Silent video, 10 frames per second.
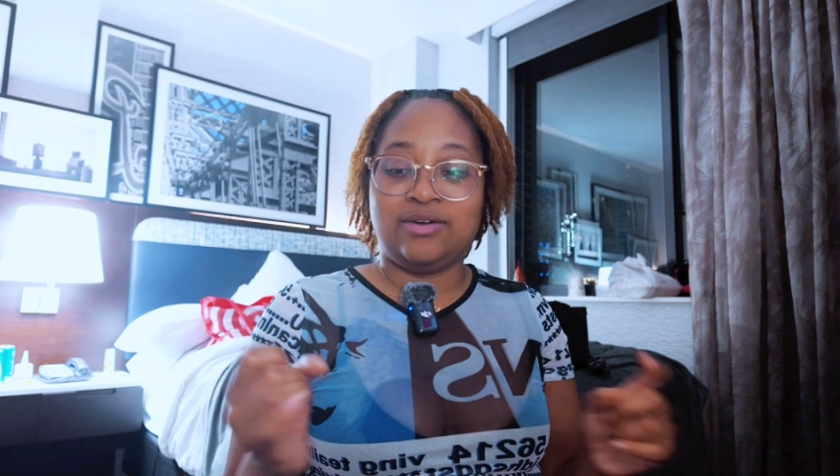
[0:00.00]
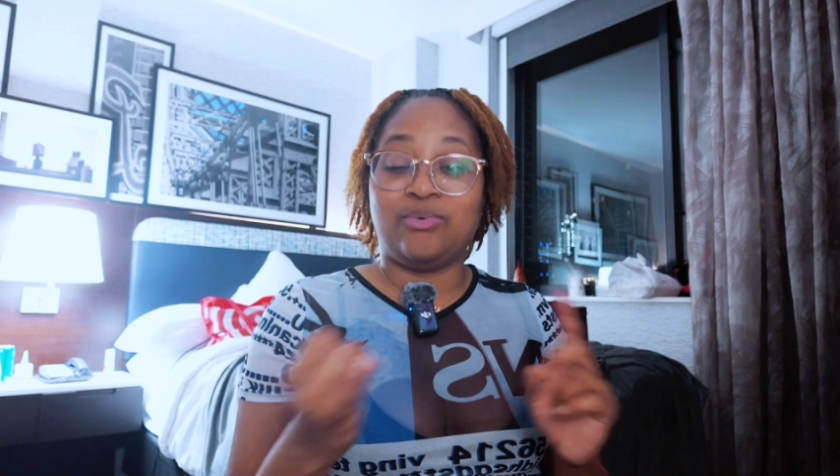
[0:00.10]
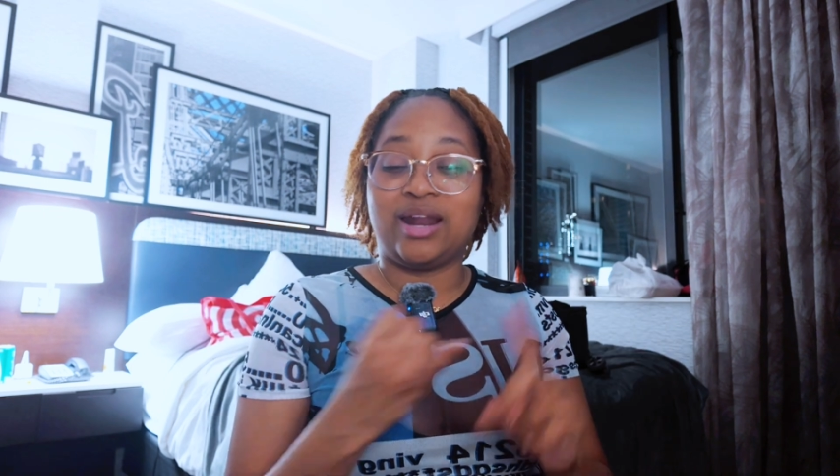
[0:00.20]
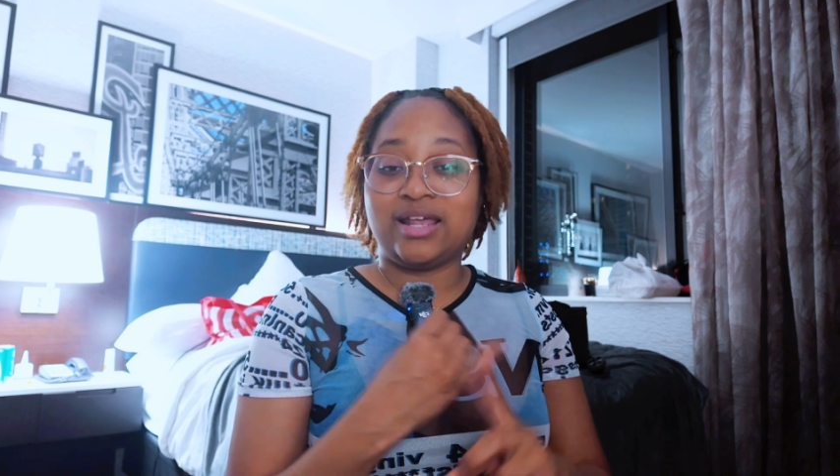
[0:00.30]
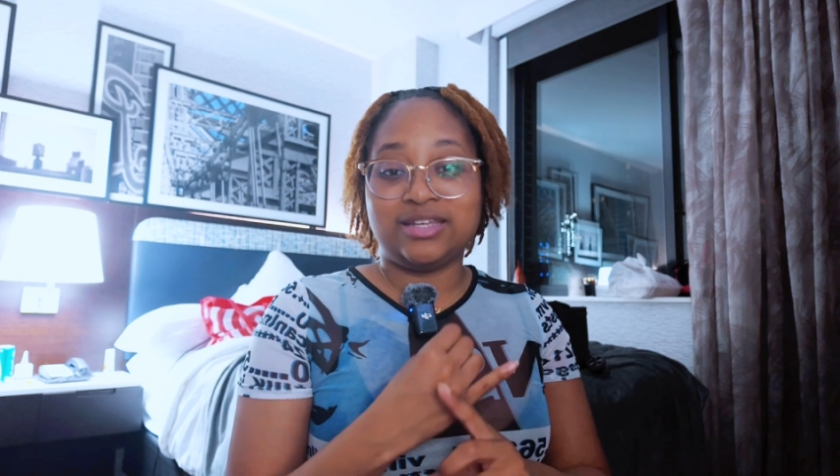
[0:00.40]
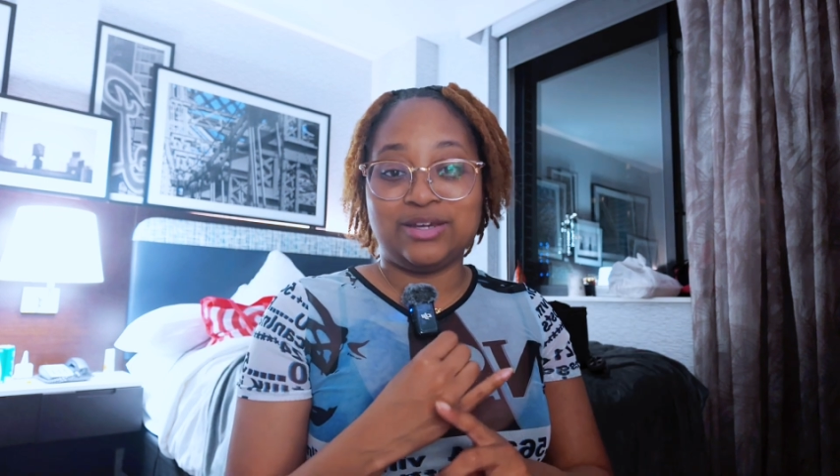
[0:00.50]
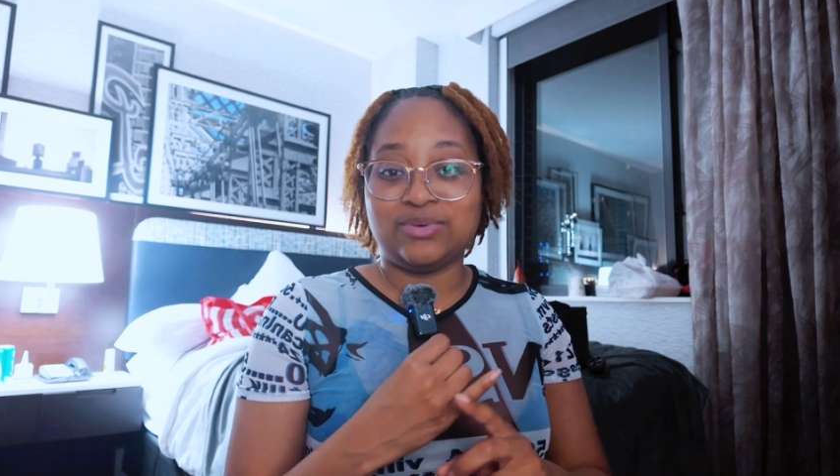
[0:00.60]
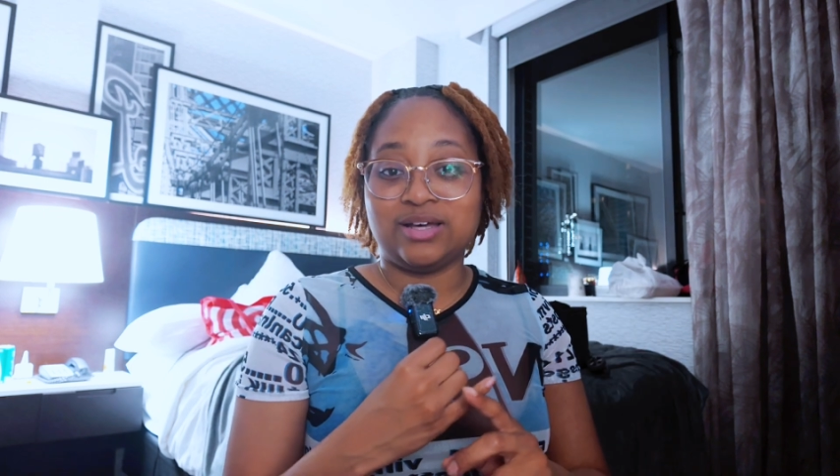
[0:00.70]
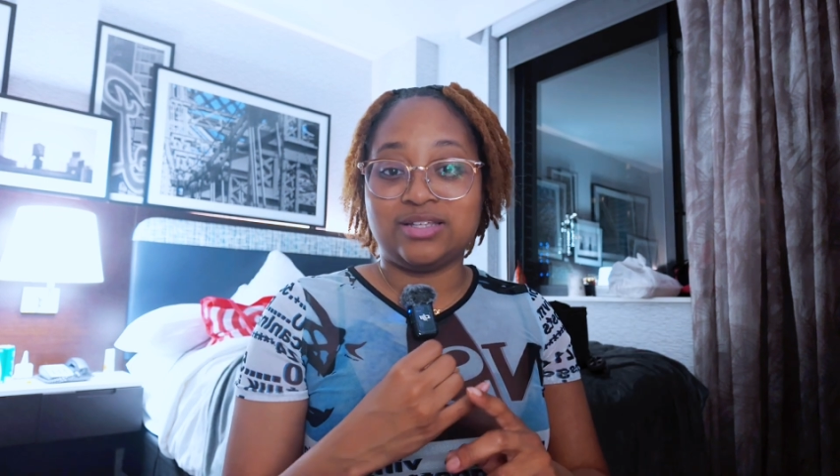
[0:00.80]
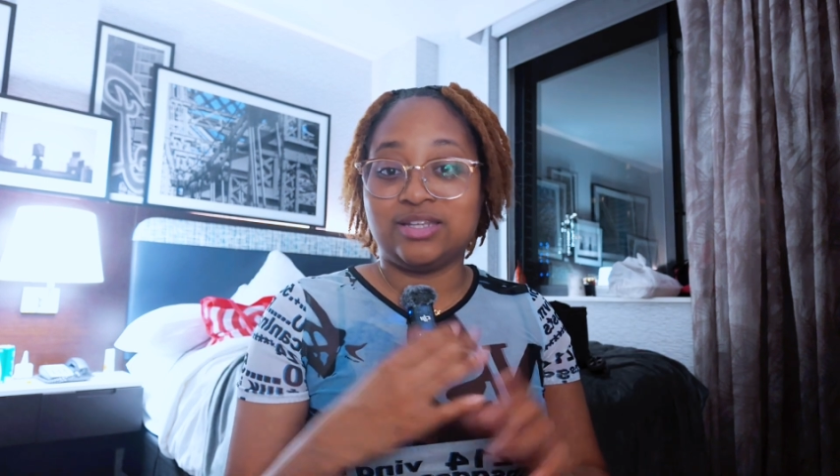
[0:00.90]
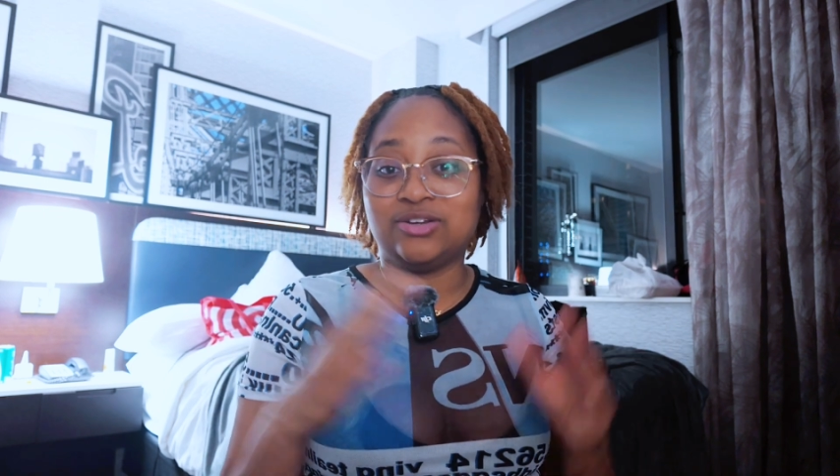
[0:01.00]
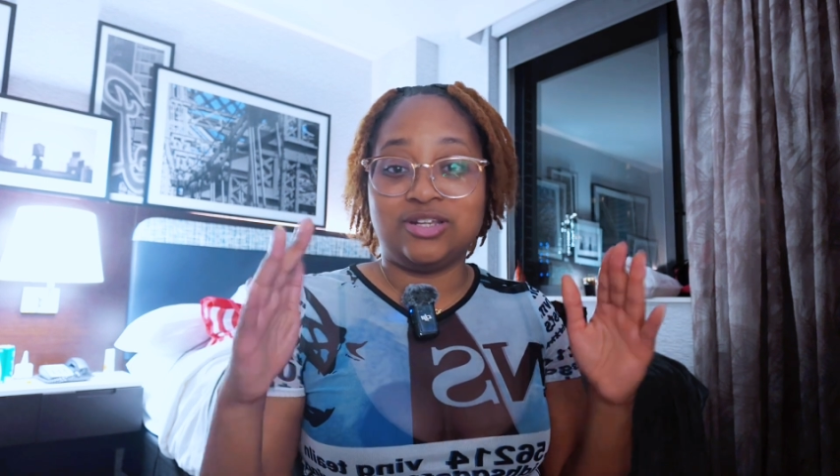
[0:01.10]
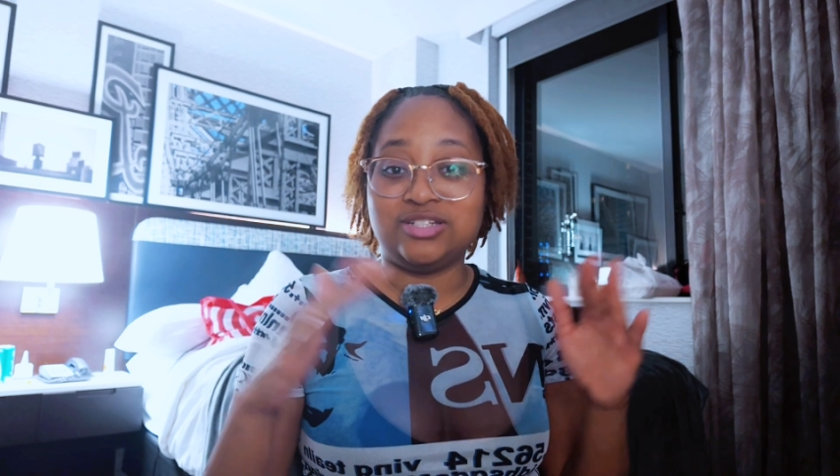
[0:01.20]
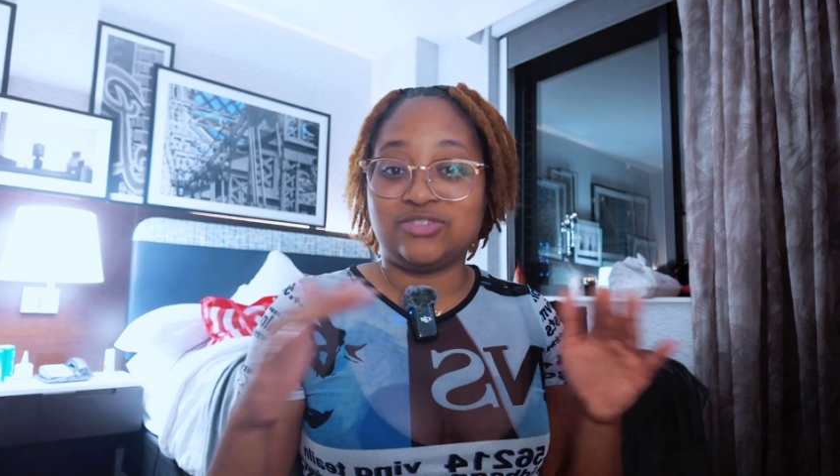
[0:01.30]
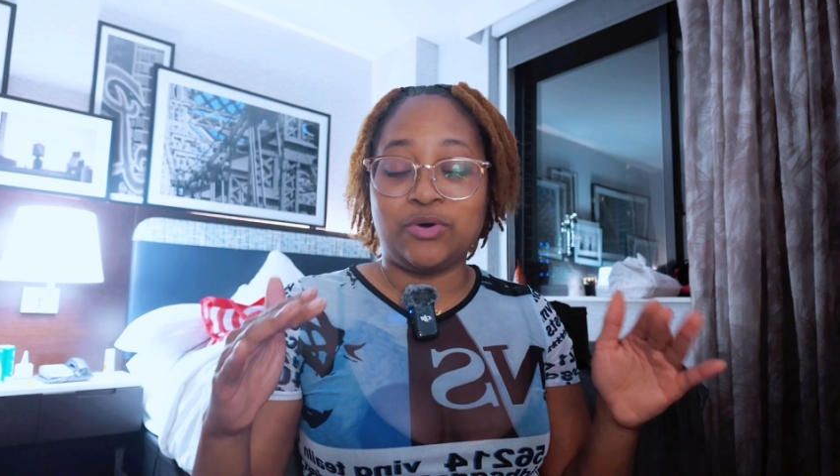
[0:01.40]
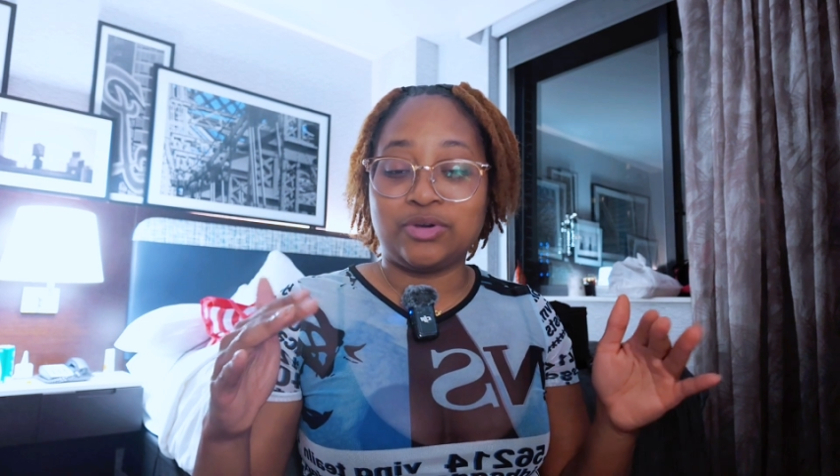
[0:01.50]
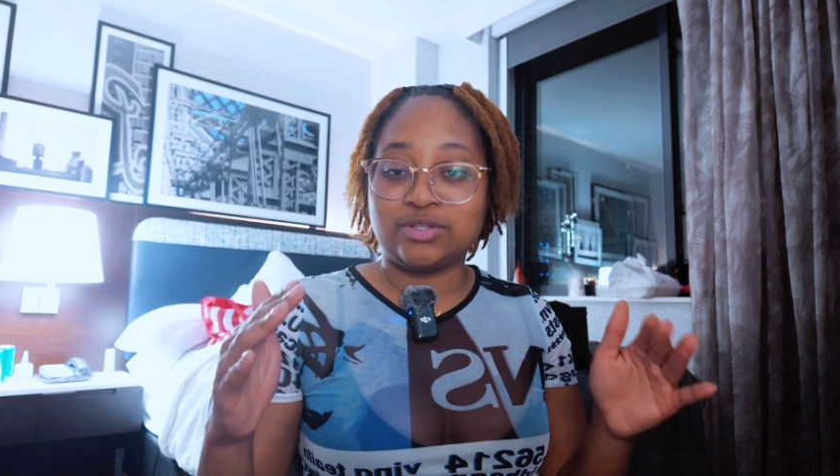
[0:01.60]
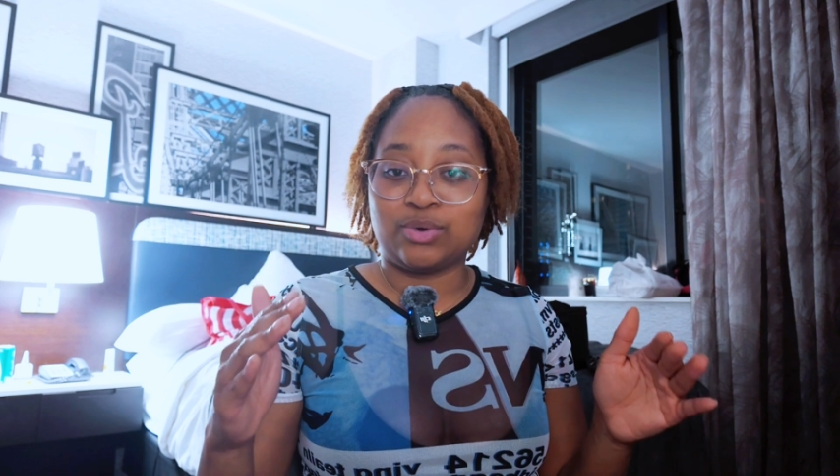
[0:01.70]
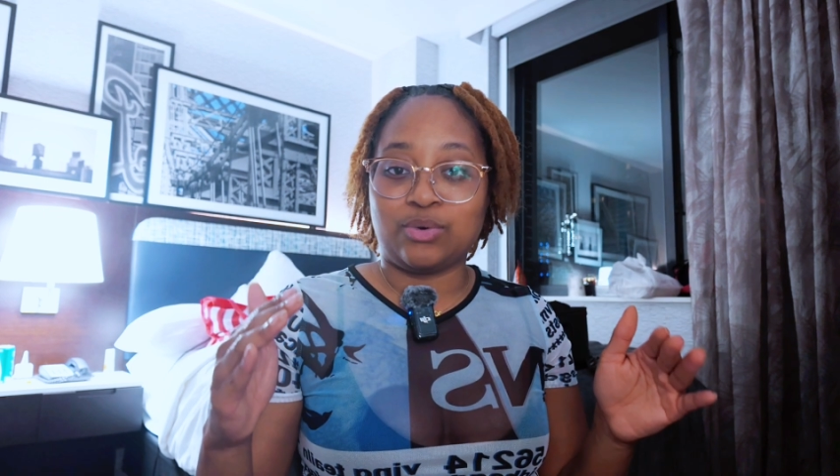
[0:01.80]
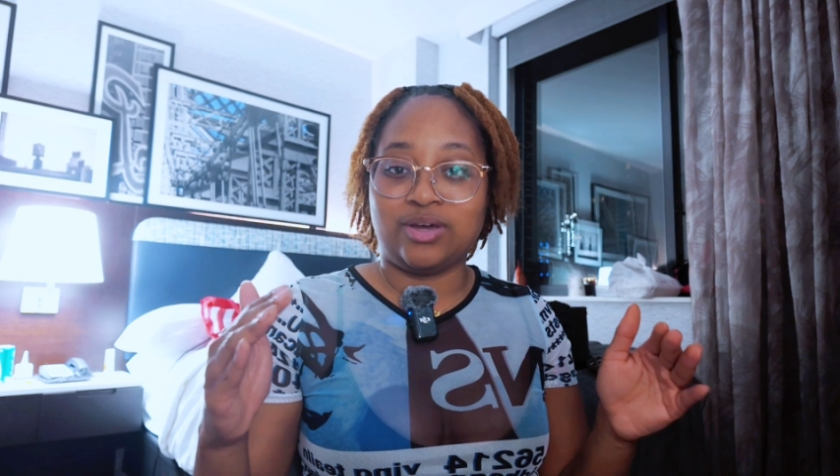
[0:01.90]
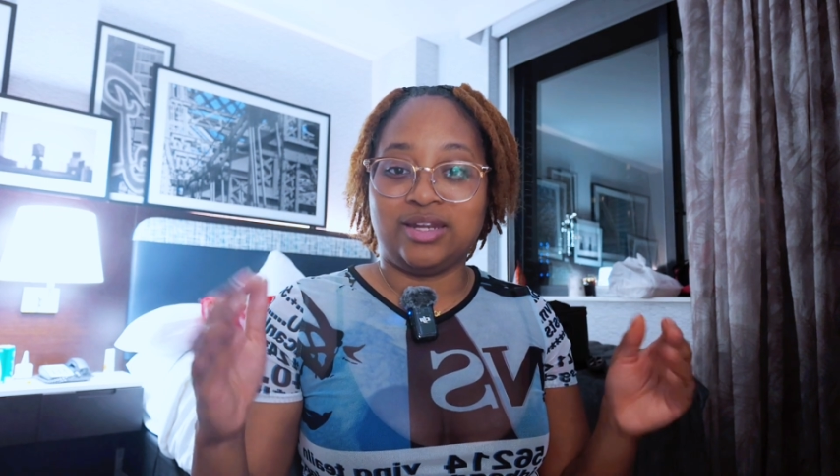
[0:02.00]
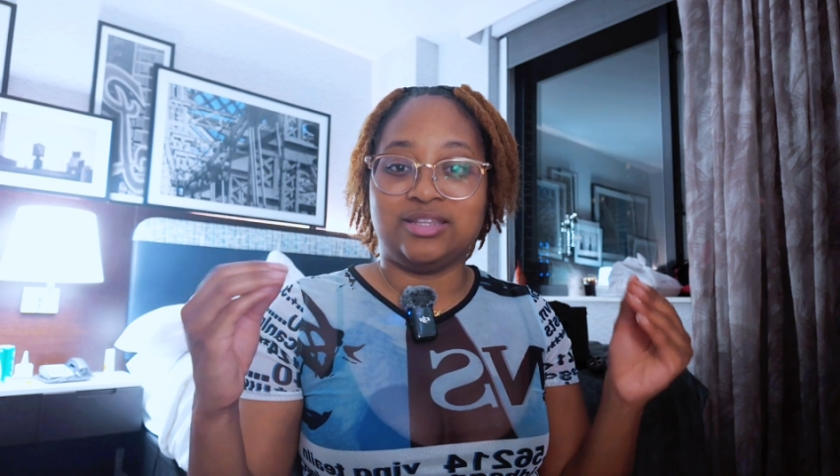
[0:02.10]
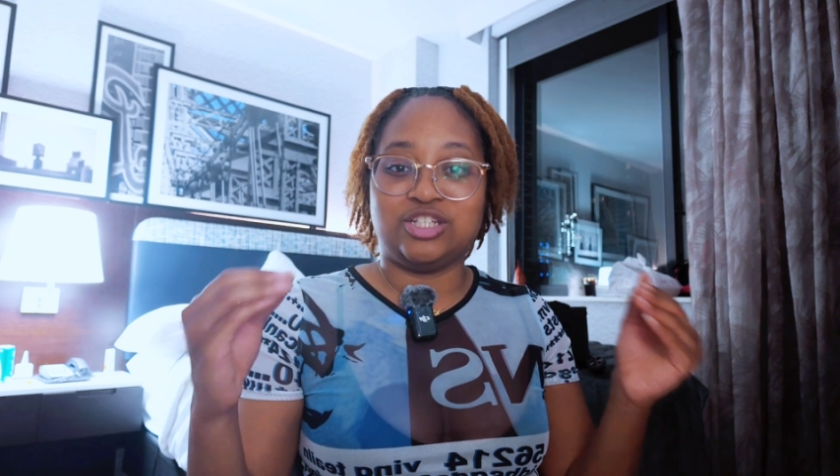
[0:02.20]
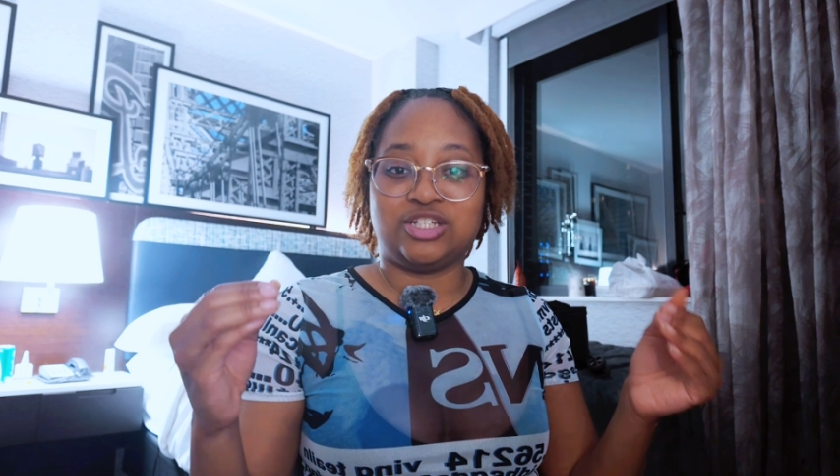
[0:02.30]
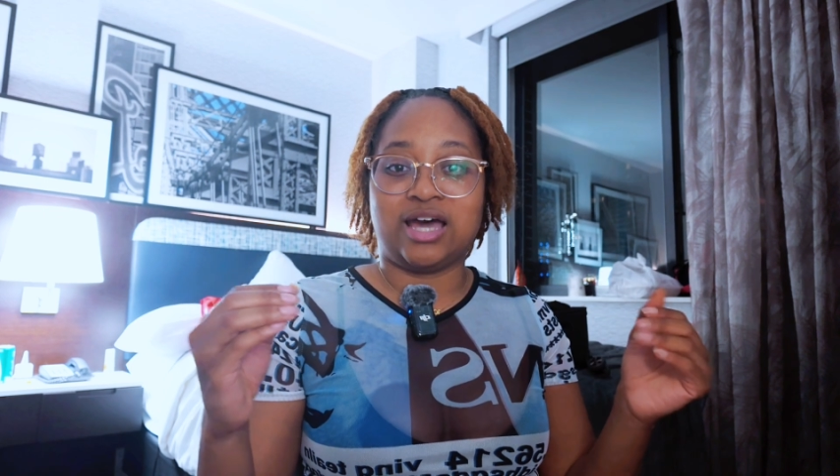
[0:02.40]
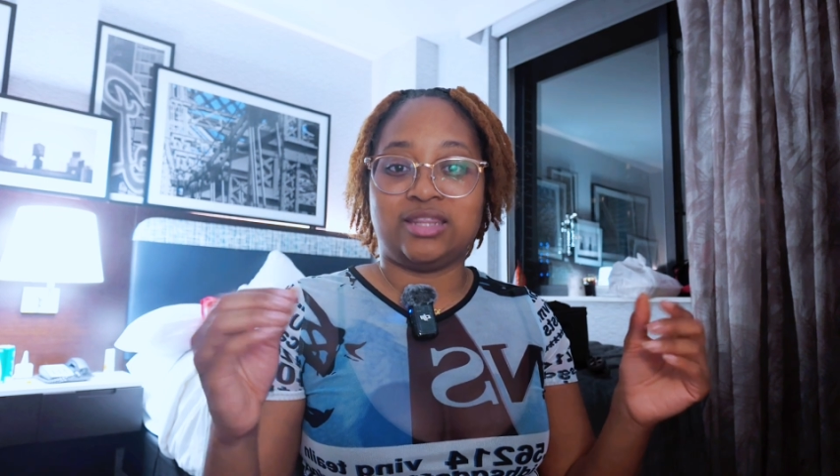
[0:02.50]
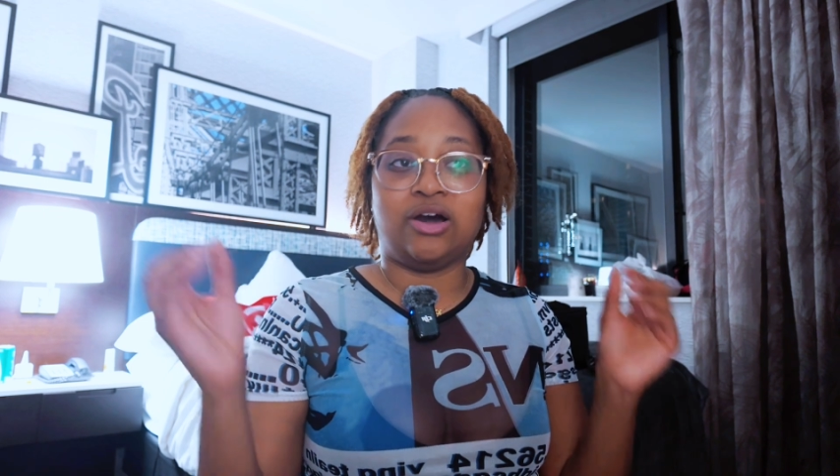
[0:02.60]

What I did was literally just focus on the shot,